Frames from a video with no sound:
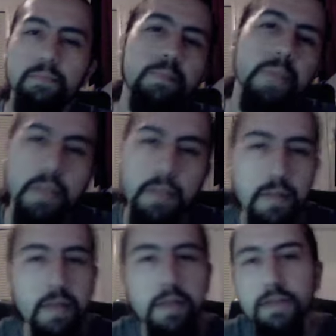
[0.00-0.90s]
billion
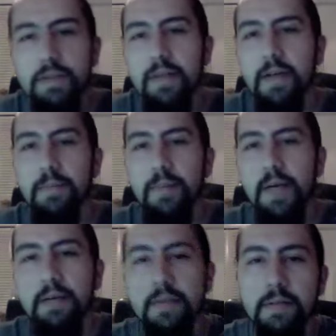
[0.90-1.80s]
light years out
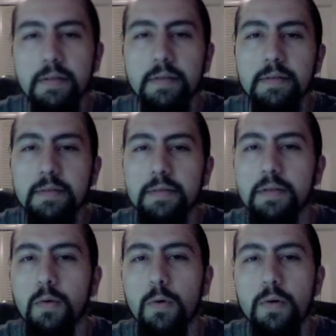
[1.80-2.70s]
past the
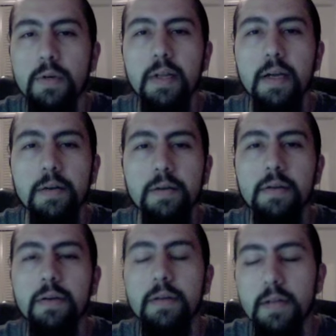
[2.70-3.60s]
Oort cloud and
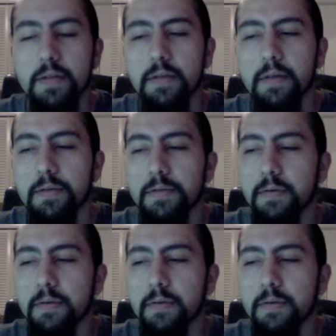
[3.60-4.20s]
all that stuff.